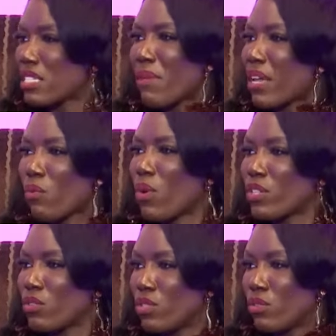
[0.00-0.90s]
it doesn't matter
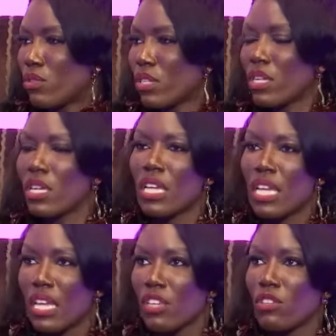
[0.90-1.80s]
what you do, mm.
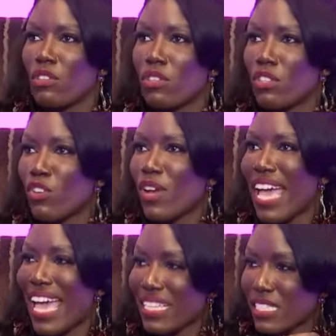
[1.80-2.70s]
your
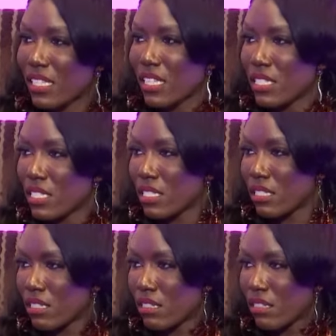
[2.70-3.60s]

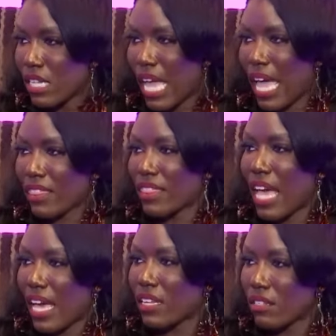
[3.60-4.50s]
excellence at
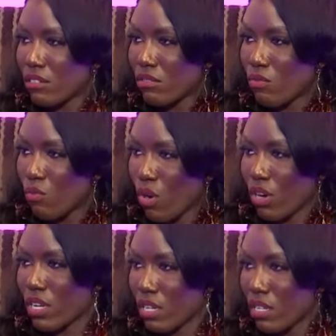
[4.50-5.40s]
that
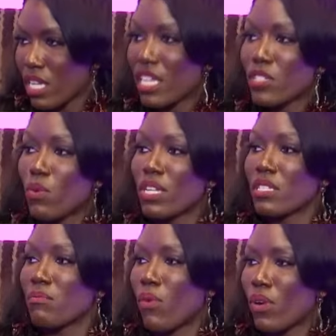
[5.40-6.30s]
work is what
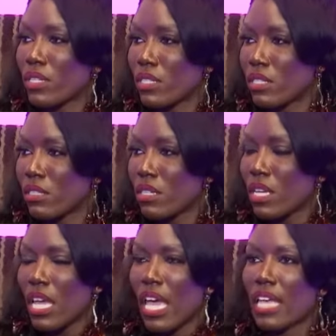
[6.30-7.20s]
is important.
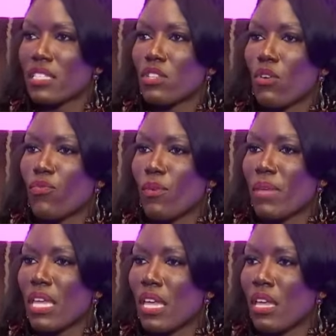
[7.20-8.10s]
And so for
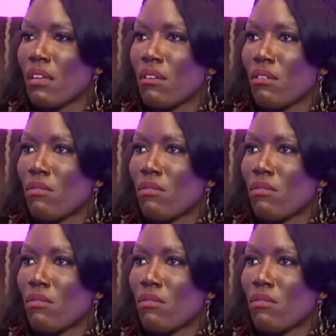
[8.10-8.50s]
me,